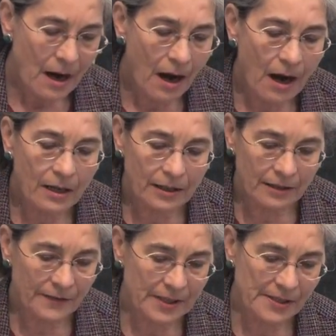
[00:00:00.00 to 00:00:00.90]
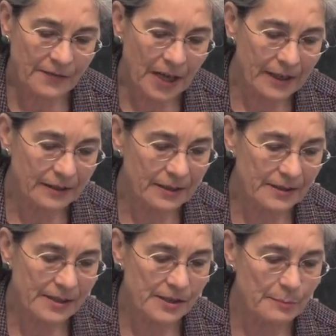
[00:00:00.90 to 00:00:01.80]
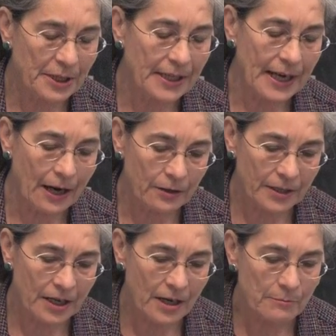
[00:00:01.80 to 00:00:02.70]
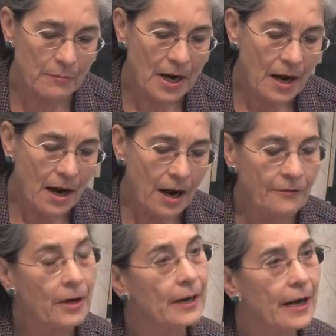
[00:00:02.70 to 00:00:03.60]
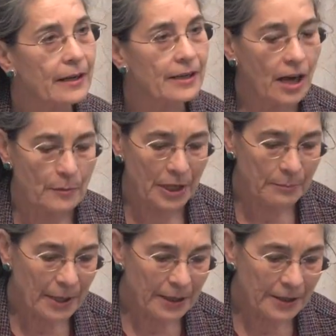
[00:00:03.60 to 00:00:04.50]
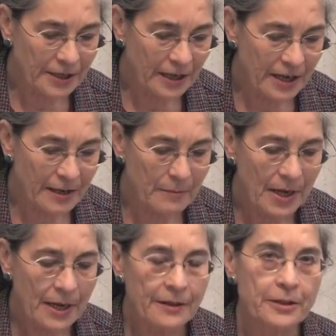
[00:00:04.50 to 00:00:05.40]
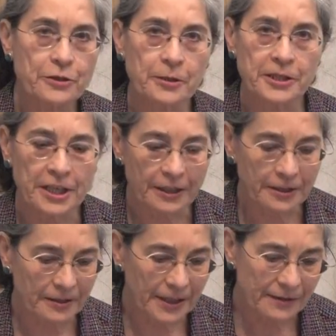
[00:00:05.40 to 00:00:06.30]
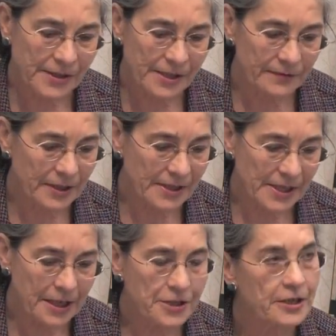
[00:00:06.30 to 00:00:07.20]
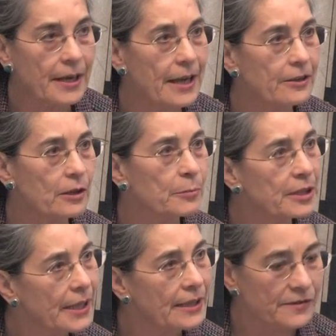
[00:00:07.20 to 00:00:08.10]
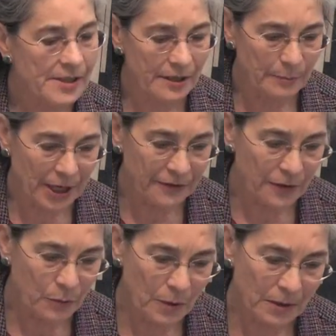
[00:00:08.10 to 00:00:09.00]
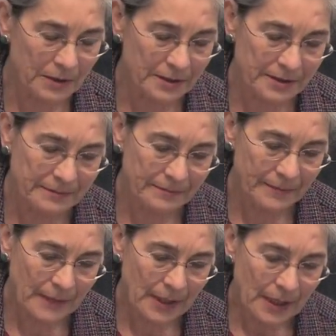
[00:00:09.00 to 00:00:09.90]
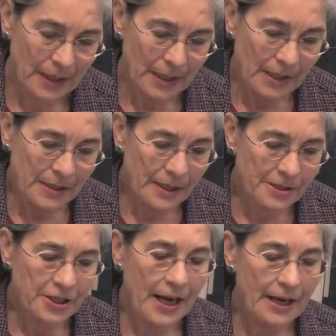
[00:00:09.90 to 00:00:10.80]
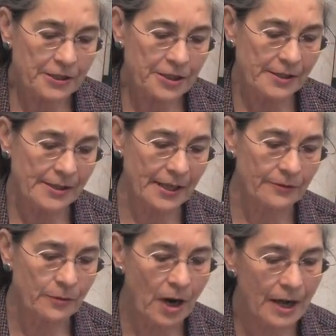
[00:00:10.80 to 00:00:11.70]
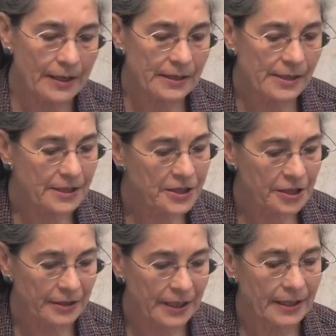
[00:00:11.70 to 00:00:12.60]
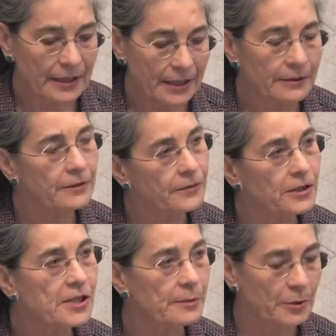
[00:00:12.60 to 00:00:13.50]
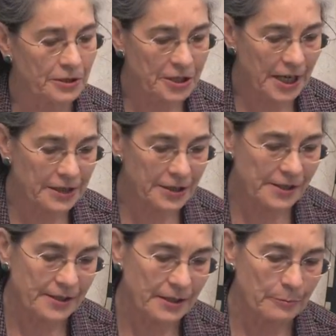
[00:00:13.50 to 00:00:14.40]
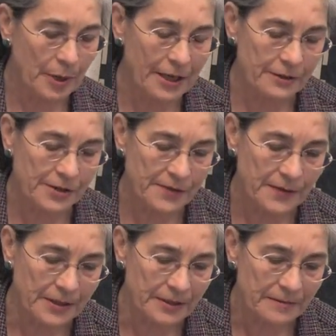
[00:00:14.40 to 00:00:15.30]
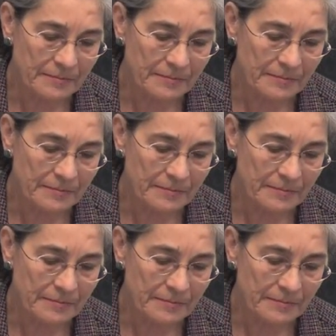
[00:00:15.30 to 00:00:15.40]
All of this violence has been the outcome of our economic paradigm, the trajectory of civilization and our beliefs about the world. Such actions have wrought essentially irreversible changes in the biosphere.